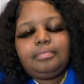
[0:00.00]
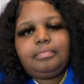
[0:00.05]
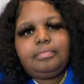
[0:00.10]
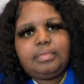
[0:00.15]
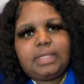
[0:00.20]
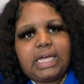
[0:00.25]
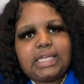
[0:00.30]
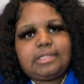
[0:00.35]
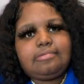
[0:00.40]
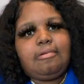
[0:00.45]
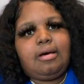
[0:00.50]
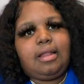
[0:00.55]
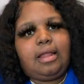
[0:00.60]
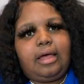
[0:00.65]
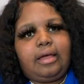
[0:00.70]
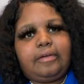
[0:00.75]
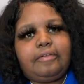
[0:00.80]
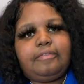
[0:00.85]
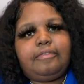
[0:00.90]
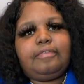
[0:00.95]
That's my
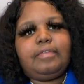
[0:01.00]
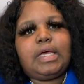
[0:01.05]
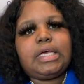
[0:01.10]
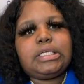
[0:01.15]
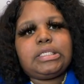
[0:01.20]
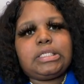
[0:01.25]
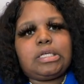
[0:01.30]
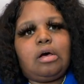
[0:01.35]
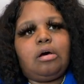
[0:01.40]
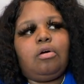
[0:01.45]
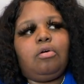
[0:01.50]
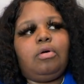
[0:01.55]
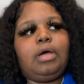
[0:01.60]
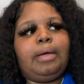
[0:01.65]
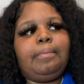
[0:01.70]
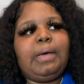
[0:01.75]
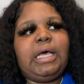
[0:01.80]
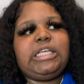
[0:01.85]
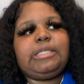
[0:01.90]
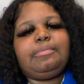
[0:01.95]
life. So it
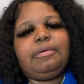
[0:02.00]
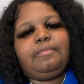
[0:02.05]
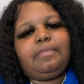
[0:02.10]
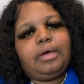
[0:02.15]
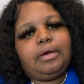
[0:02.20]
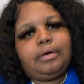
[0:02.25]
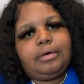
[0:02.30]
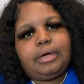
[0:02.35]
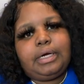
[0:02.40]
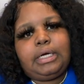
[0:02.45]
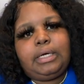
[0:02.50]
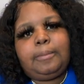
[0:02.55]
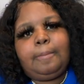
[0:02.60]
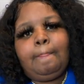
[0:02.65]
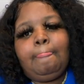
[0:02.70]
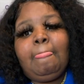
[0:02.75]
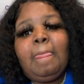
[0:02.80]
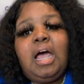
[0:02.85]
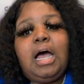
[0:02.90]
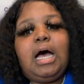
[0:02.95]
makes me very,
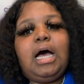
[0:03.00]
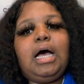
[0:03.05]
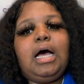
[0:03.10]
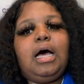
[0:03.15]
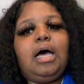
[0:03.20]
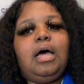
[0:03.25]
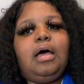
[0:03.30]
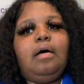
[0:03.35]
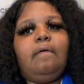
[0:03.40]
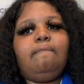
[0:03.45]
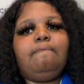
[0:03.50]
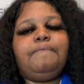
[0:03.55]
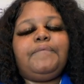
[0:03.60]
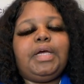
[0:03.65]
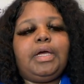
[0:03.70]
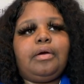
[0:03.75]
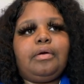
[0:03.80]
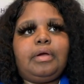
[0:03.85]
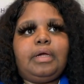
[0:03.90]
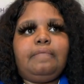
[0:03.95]

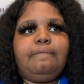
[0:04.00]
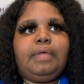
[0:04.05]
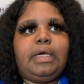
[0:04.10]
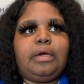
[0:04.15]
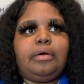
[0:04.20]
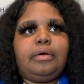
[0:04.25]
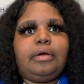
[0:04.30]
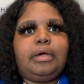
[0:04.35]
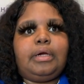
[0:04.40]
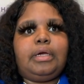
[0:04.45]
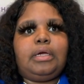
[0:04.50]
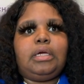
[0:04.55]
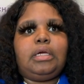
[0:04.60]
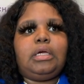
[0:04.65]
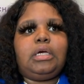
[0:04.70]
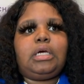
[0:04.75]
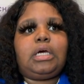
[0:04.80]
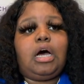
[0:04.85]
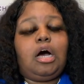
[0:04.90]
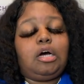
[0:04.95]
very, very
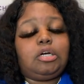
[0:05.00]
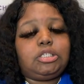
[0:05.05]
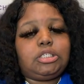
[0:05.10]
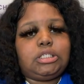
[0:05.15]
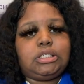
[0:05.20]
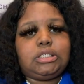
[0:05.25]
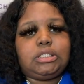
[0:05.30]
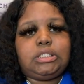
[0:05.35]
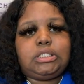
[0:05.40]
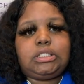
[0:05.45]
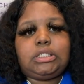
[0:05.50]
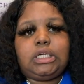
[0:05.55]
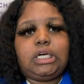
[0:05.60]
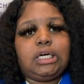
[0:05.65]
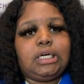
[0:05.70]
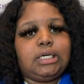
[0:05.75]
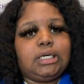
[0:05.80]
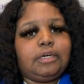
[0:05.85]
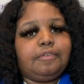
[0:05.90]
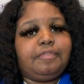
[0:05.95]
cautious
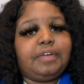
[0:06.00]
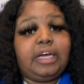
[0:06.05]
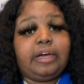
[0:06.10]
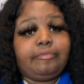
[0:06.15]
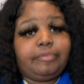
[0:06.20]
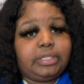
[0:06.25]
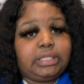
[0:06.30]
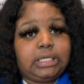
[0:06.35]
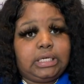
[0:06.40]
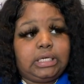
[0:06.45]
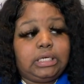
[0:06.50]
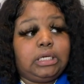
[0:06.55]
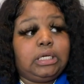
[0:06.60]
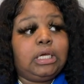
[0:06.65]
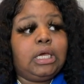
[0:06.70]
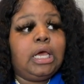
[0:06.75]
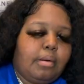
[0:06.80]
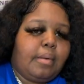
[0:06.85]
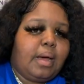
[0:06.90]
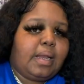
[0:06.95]
of everything.
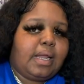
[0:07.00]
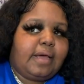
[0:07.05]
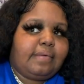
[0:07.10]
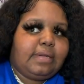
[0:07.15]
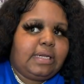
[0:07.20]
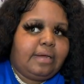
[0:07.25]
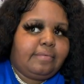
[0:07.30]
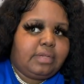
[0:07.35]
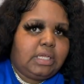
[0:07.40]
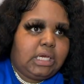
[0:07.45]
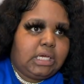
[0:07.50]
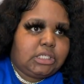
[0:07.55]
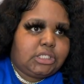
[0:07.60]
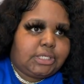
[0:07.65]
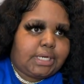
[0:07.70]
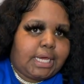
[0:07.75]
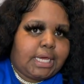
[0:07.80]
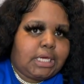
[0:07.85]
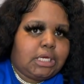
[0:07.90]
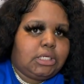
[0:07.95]
But my life definitely has
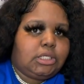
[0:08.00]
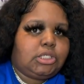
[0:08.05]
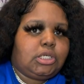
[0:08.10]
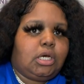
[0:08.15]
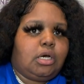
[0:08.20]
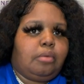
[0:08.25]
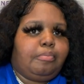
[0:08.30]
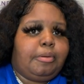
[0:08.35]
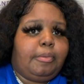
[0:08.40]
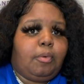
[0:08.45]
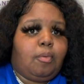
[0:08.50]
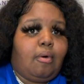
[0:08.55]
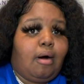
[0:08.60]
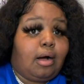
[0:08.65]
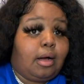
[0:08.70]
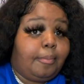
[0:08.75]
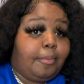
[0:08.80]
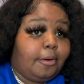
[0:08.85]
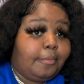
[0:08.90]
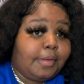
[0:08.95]
changed. Um, people
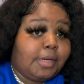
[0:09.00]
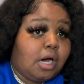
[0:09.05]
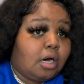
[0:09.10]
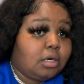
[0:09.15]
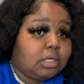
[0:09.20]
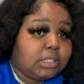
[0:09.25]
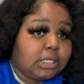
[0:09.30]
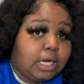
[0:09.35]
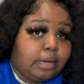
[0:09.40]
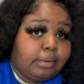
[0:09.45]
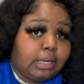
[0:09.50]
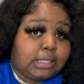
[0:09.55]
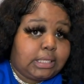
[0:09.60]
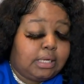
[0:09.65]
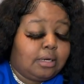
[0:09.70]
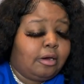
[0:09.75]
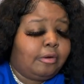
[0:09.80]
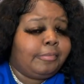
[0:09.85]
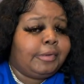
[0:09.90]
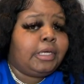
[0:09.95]
walk up on me all the time like they
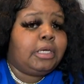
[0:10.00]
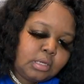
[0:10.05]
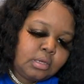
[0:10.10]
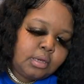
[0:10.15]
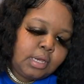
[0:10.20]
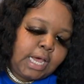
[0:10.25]
know me.